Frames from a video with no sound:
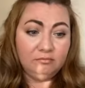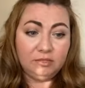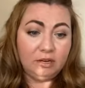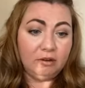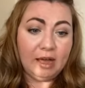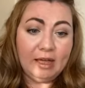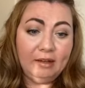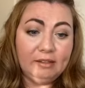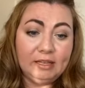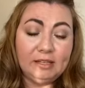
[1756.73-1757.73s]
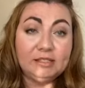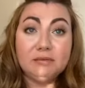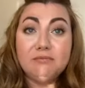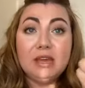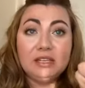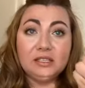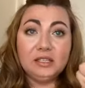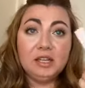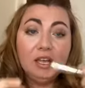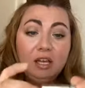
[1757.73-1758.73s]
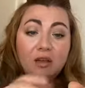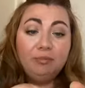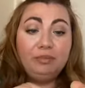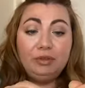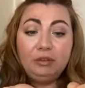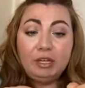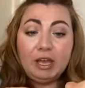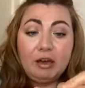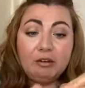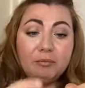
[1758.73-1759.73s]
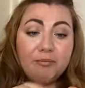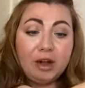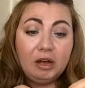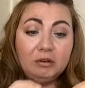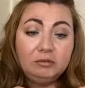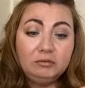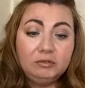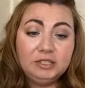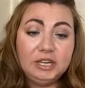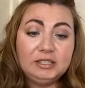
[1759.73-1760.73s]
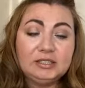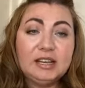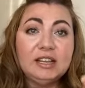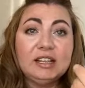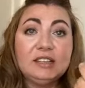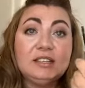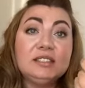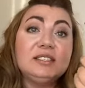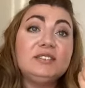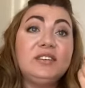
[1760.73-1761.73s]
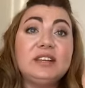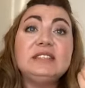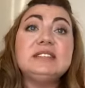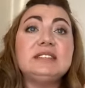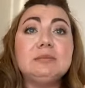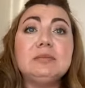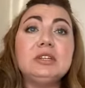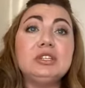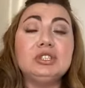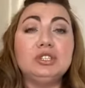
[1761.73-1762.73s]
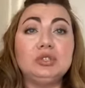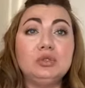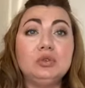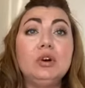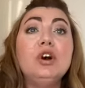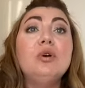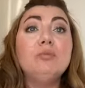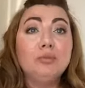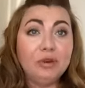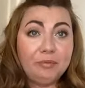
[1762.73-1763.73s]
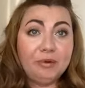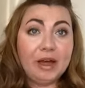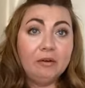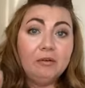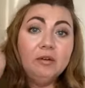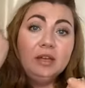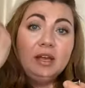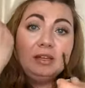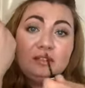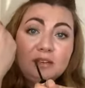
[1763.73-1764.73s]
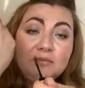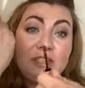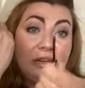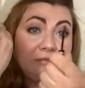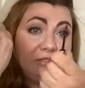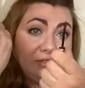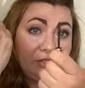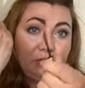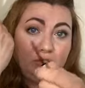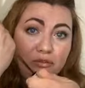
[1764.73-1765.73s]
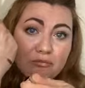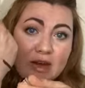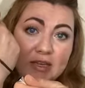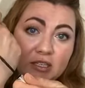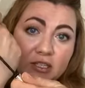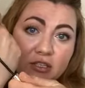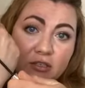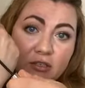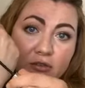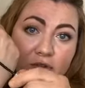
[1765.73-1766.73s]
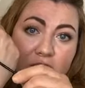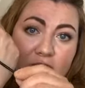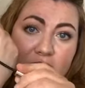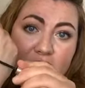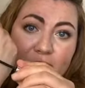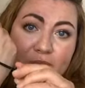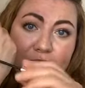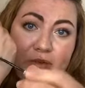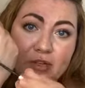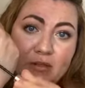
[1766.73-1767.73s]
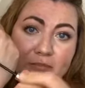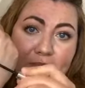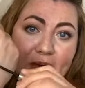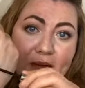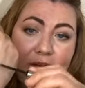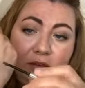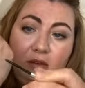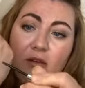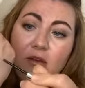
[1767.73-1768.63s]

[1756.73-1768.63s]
you know, I have like this amazing Beautycounter brow gel. It's kind of like, this is very similar to boy brow, and sometimes if it's too much, you can just put it in the back